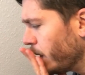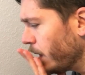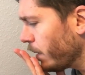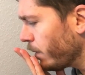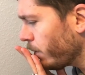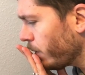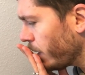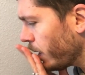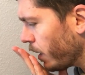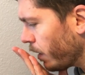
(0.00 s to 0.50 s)

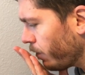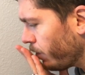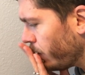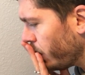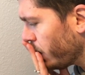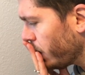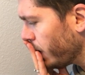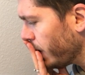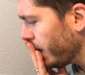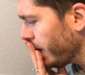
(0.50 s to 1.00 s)
Now that I've
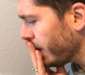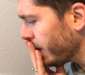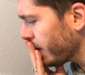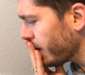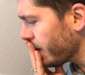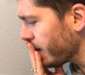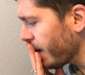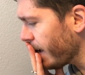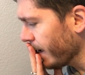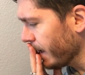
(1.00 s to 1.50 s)
done
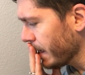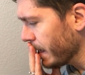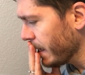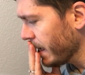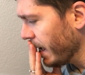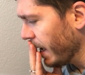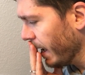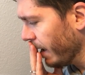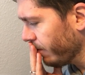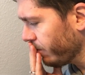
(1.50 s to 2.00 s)
this, I
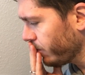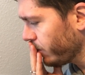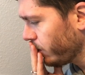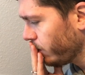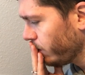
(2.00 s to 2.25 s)
still have